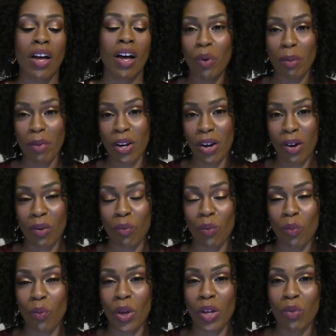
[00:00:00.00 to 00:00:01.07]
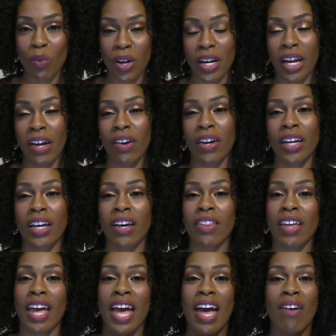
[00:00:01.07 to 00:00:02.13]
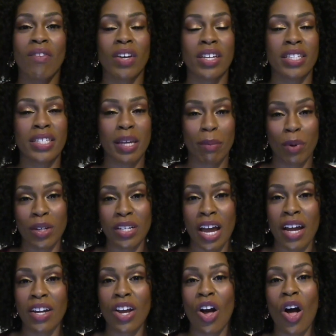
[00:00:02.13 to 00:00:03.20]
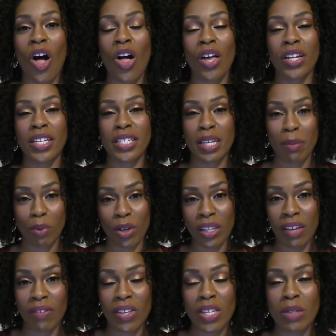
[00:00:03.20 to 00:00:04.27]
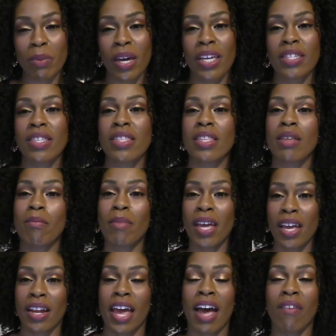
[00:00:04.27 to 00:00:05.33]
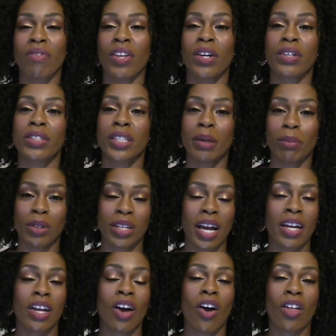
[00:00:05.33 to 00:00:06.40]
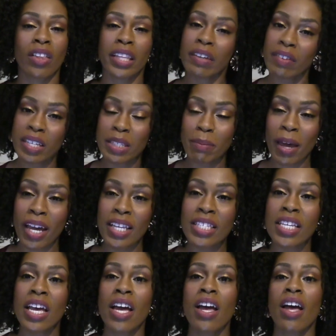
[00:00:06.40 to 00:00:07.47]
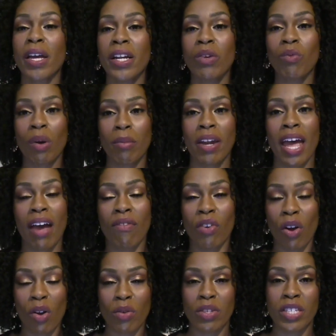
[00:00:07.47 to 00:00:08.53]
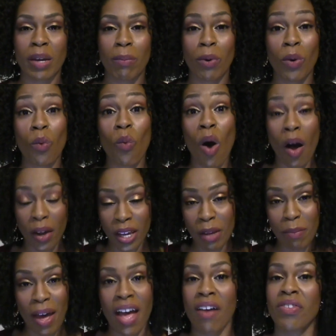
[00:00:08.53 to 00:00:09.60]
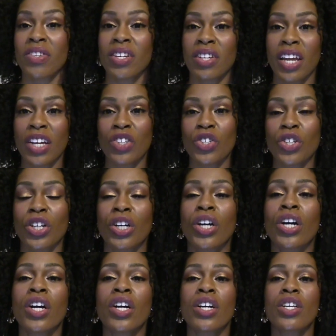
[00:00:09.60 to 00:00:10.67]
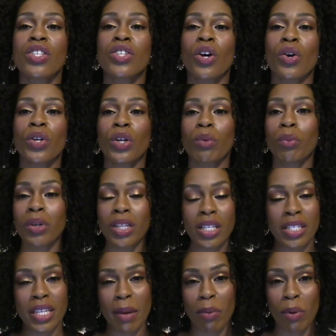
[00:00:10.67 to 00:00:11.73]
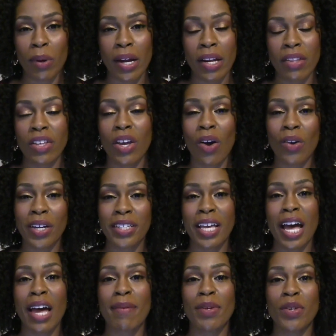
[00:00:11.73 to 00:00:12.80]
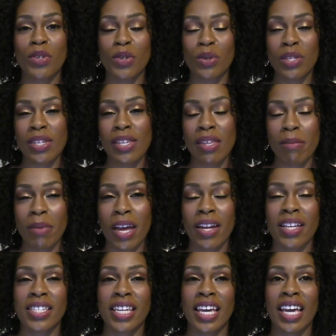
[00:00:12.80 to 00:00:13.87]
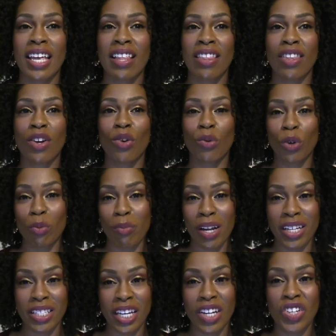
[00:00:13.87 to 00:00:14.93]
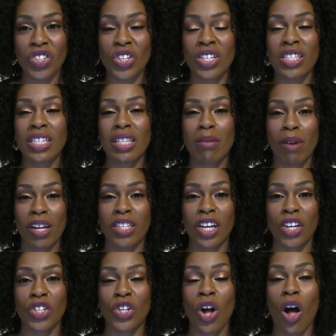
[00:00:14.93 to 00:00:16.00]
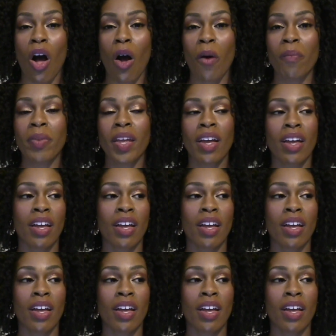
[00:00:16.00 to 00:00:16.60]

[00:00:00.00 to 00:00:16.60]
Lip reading: Women are in one area, they have a separate dining hall and a separate living space, and the men have their separate dining hall and living space. Men and women have their own separate walking paths in nature, so you're really separated. The only time you do see the men is in the group meditations in the meditation hall.